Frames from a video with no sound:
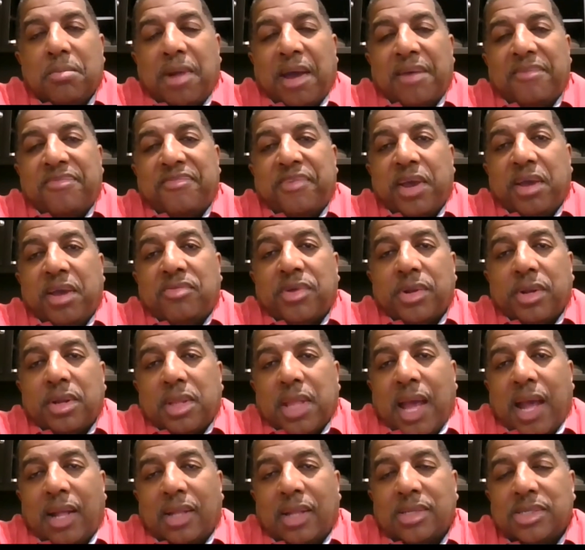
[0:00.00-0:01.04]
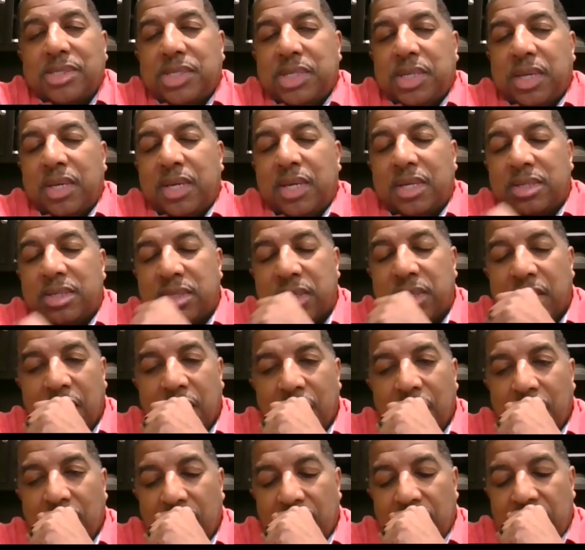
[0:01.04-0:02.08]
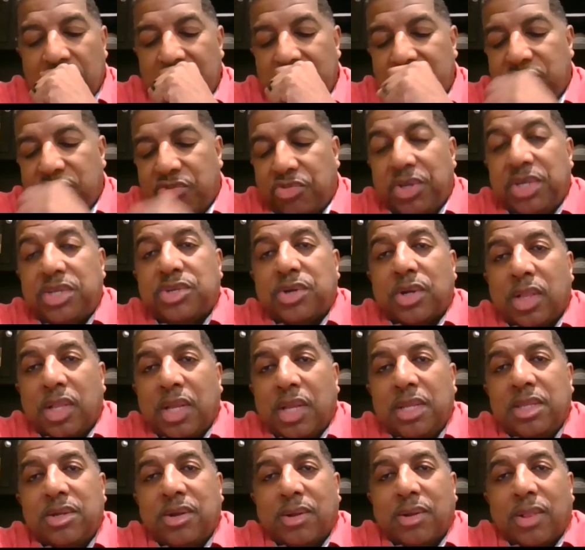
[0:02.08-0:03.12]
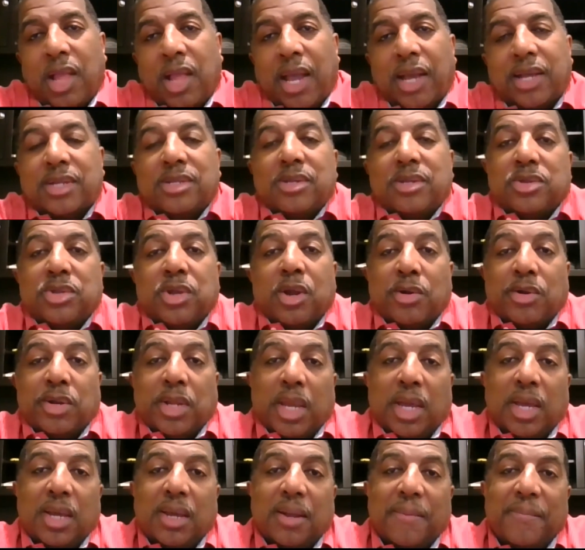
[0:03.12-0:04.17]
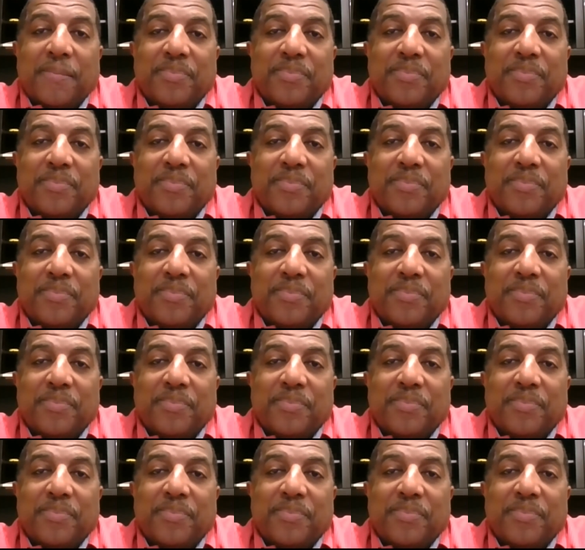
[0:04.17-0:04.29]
My favorite analogy is treat your lender like an attorney.